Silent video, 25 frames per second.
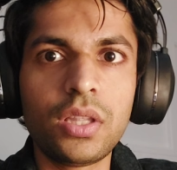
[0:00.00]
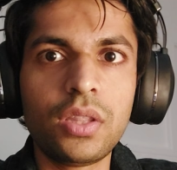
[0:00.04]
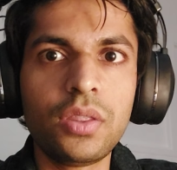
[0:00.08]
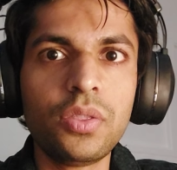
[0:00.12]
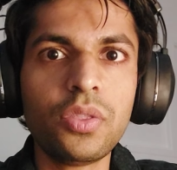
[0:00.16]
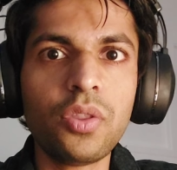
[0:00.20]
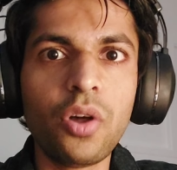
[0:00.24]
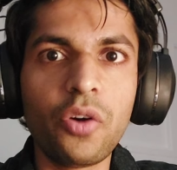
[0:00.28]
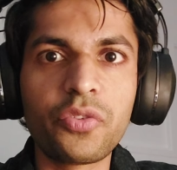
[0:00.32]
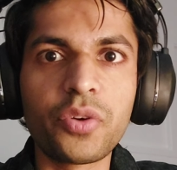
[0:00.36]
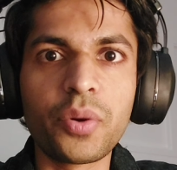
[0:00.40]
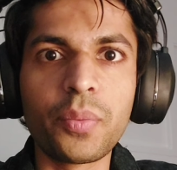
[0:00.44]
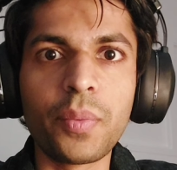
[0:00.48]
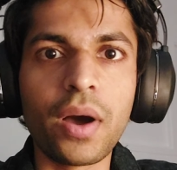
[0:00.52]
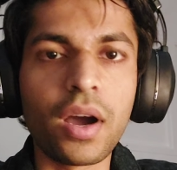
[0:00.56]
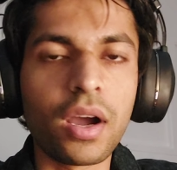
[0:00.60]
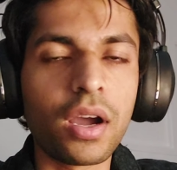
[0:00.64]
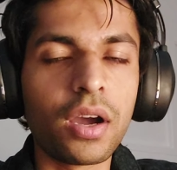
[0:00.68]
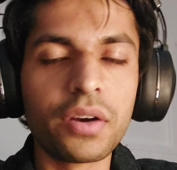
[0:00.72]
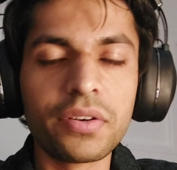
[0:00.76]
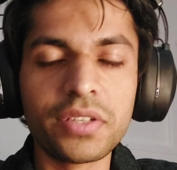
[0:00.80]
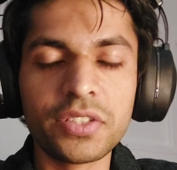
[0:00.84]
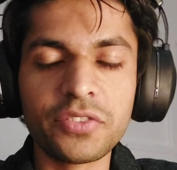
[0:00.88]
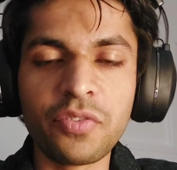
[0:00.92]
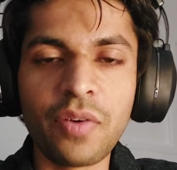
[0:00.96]
Not from our
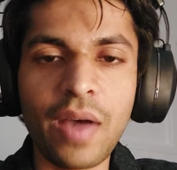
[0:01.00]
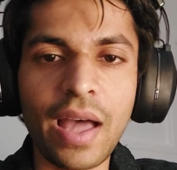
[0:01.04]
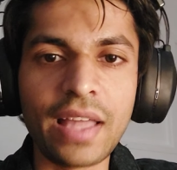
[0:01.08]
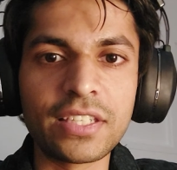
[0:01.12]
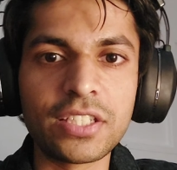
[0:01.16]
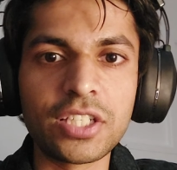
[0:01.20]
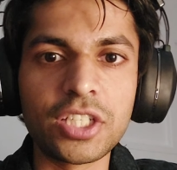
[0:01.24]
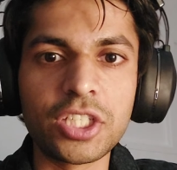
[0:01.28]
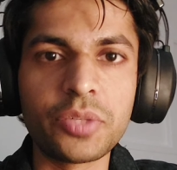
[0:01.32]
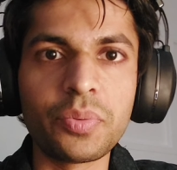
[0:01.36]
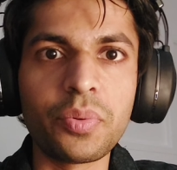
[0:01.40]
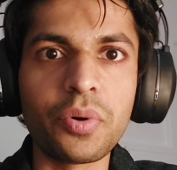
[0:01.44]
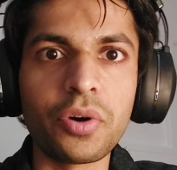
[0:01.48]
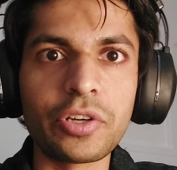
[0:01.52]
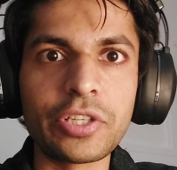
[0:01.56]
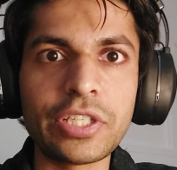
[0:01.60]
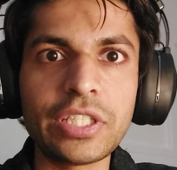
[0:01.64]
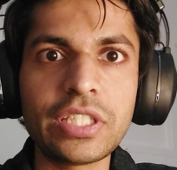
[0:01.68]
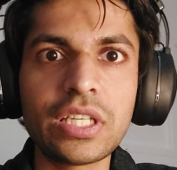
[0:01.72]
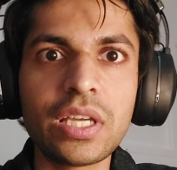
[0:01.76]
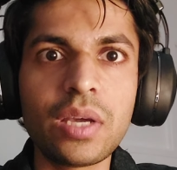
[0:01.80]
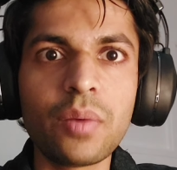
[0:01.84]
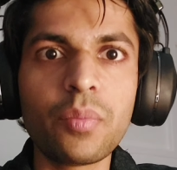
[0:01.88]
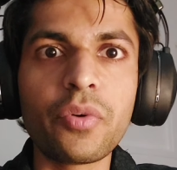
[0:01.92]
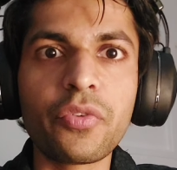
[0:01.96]
current vantage
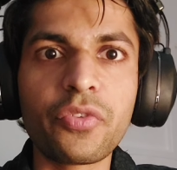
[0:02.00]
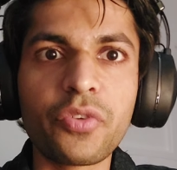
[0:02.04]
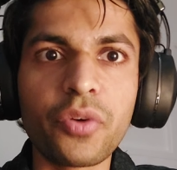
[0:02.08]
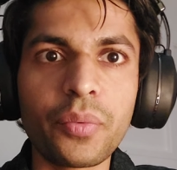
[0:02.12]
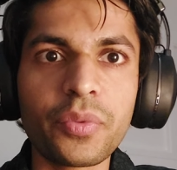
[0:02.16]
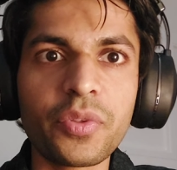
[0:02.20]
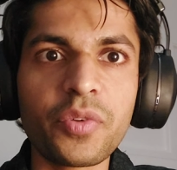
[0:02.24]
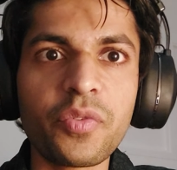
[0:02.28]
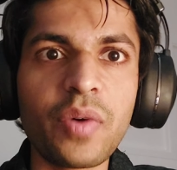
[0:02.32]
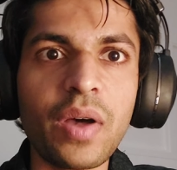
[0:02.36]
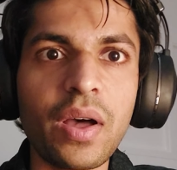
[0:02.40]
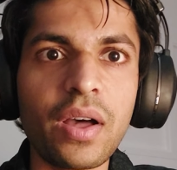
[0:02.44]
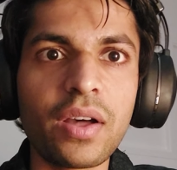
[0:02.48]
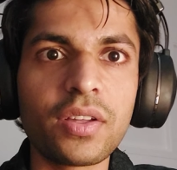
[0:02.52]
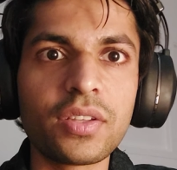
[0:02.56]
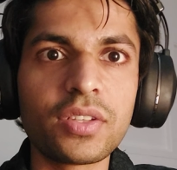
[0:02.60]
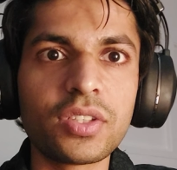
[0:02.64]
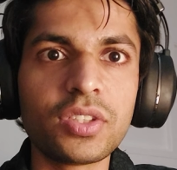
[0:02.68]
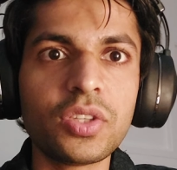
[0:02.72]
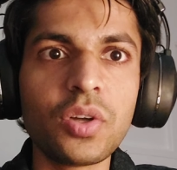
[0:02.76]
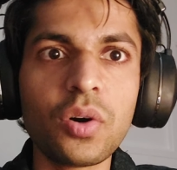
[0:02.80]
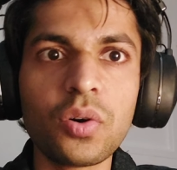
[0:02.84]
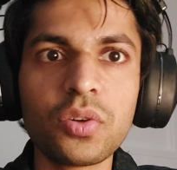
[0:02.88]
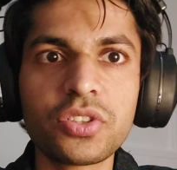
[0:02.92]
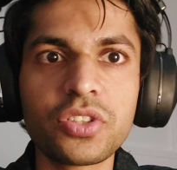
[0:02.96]
point, but from
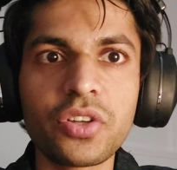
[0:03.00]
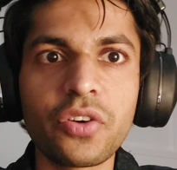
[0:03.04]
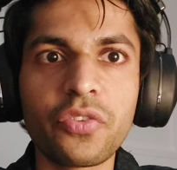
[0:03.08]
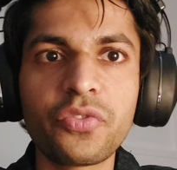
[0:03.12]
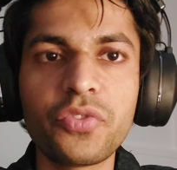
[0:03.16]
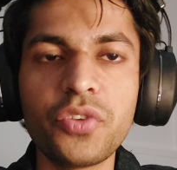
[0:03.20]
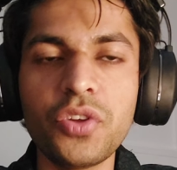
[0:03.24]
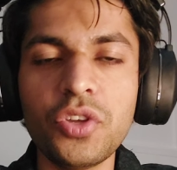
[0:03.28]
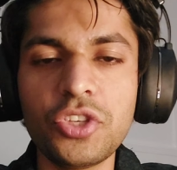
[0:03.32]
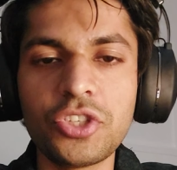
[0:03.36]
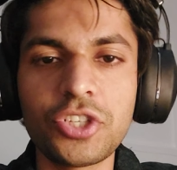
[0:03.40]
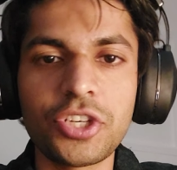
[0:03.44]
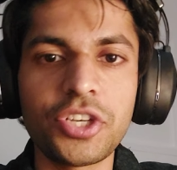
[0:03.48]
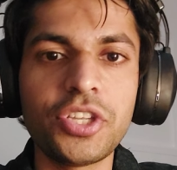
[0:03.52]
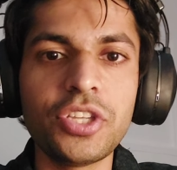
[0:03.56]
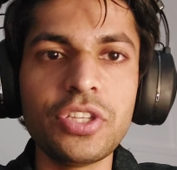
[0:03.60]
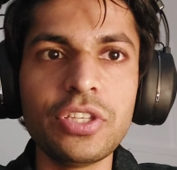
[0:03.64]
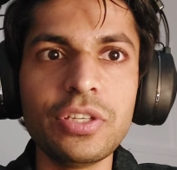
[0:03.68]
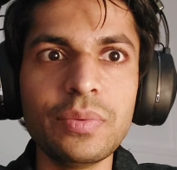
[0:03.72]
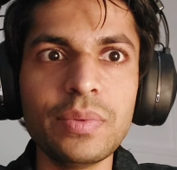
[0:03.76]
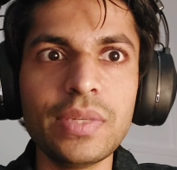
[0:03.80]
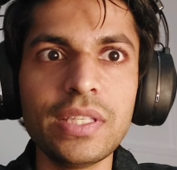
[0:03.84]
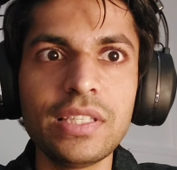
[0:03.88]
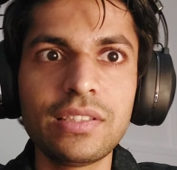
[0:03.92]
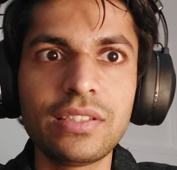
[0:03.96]
those of future
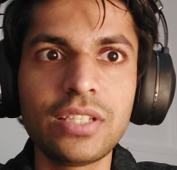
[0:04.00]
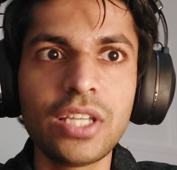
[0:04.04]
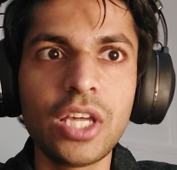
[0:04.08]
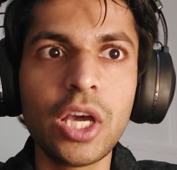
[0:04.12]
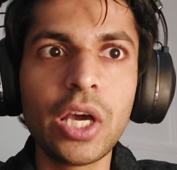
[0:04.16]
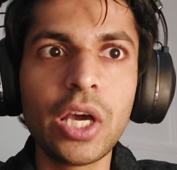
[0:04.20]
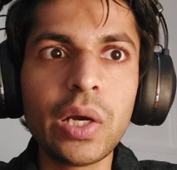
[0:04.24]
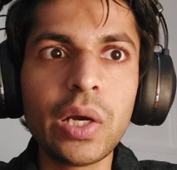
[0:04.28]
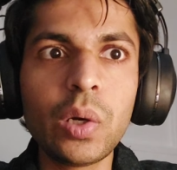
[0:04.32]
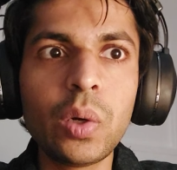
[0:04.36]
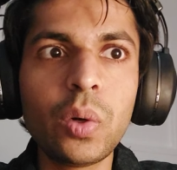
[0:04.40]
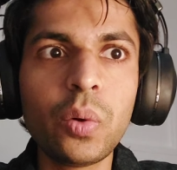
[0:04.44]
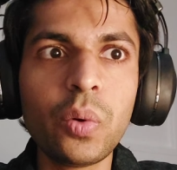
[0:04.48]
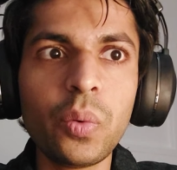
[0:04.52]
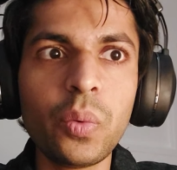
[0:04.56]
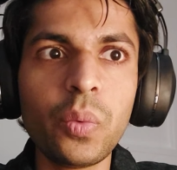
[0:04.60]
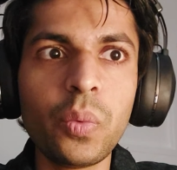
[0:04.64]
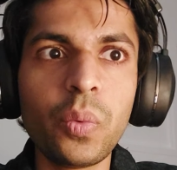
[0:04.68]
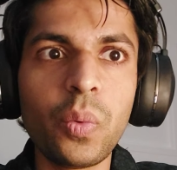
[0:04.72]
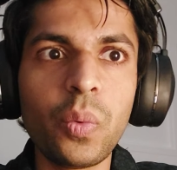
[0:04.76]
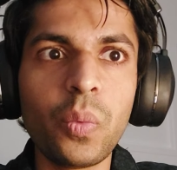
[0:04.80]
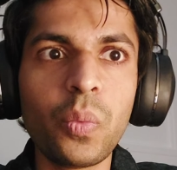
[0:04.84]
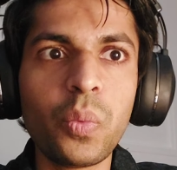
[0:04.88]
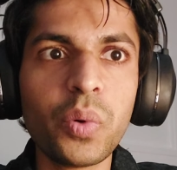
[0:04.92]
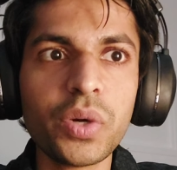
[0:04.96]
humans who
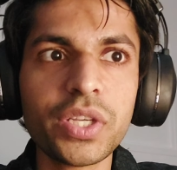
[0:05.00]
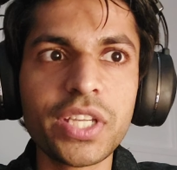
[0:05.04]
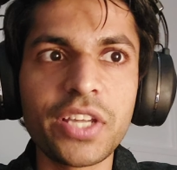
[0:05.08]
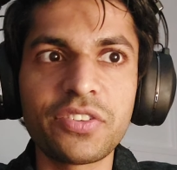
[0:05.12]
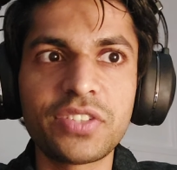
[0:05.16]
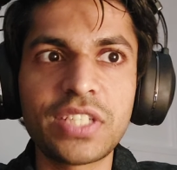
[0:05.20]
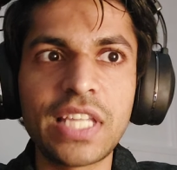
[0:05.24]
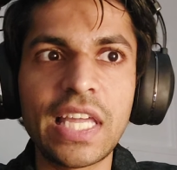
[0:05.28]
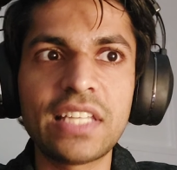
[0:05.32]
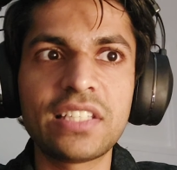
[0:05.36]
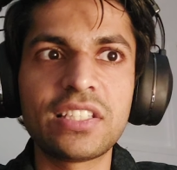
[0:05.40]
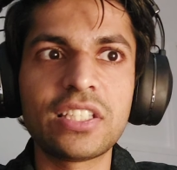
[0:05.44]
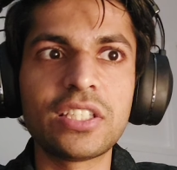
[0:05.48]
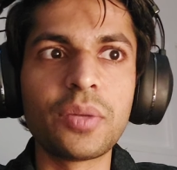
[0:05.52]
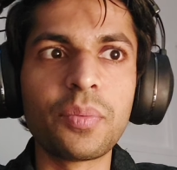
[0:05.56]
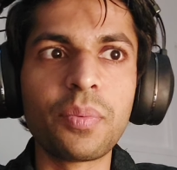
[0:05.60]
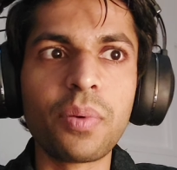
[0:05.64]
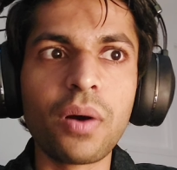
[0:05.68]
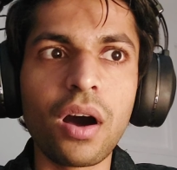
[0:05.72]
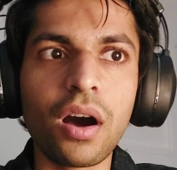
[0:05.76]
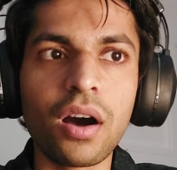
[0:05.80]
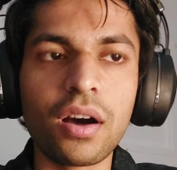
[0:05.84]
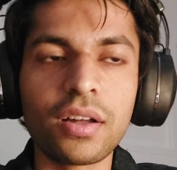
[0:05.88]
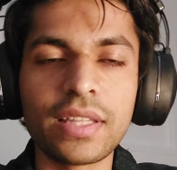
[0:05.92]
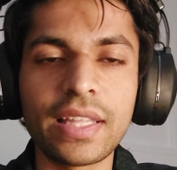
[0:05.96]
would have tasted the
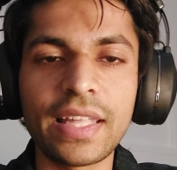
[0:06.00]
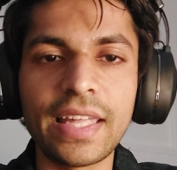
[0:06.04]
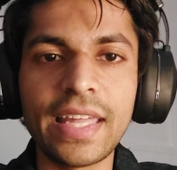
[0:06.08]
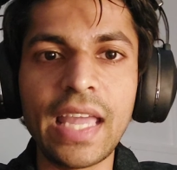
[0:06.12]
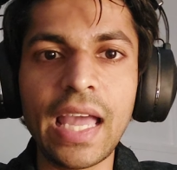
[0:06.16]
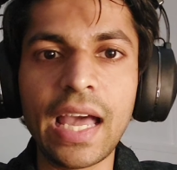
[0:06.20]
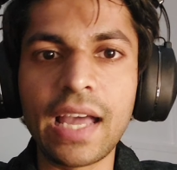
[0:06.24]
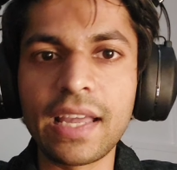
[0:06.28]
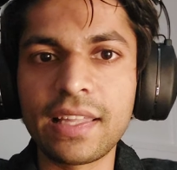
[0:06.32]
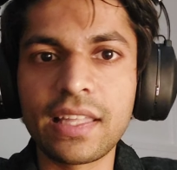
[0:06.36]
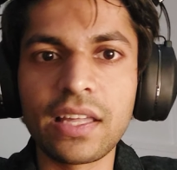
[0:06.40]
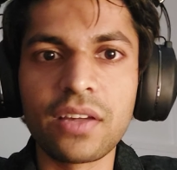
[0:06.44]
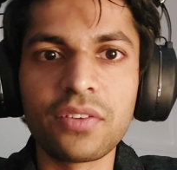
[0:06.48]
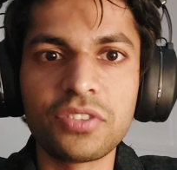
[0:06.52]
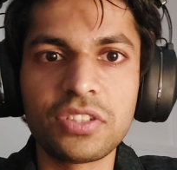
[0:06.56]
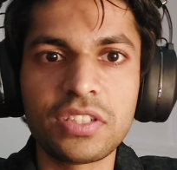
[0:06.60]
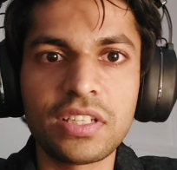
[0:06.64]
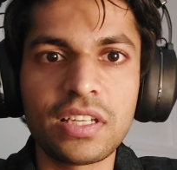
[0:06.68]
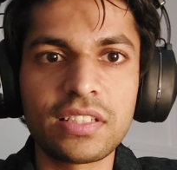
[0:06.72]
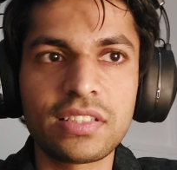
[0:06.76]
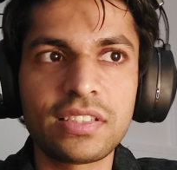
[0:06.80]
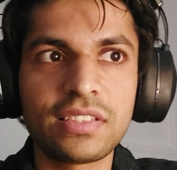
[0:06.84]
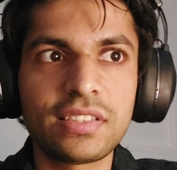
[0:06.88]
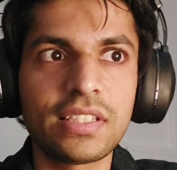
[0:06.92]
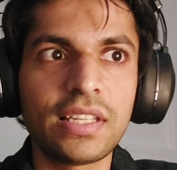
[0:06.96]
power that AI gives
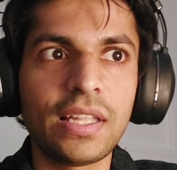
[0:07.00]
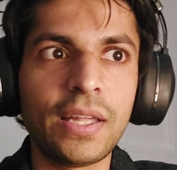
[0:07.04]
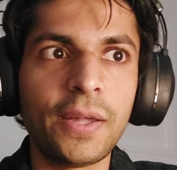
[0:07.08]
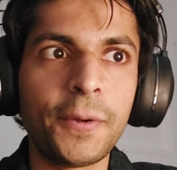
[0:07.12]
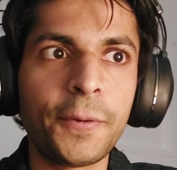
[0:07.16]
us.